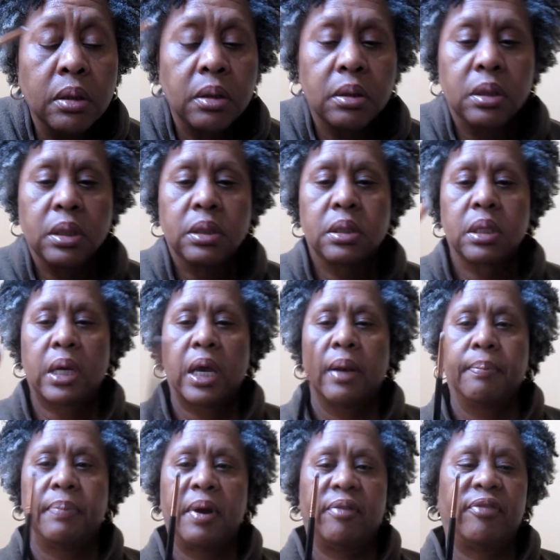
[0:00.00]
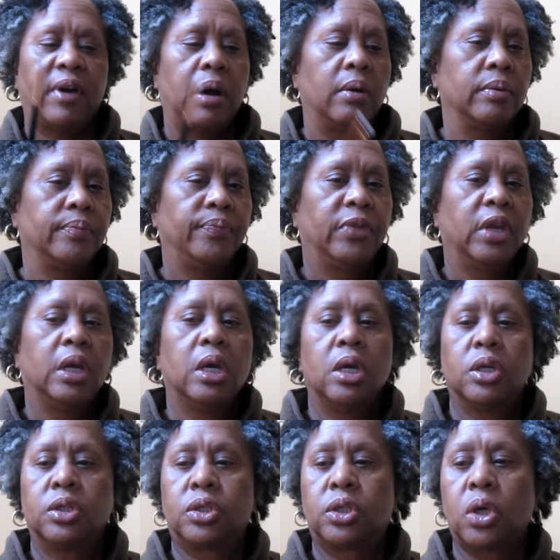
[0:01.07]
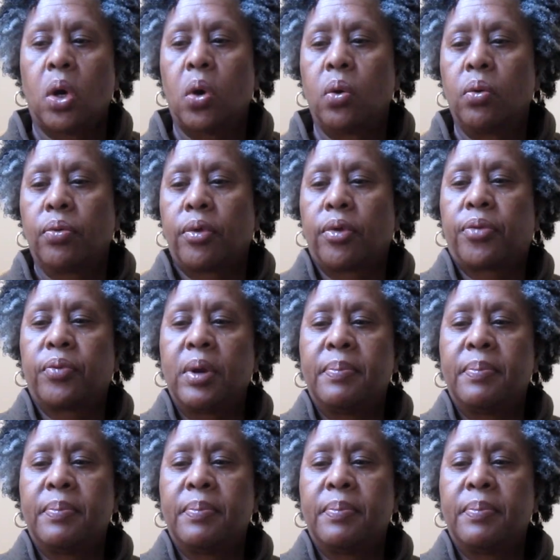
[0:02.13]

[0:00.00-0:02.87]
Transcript: just to kind of buff out. So the 3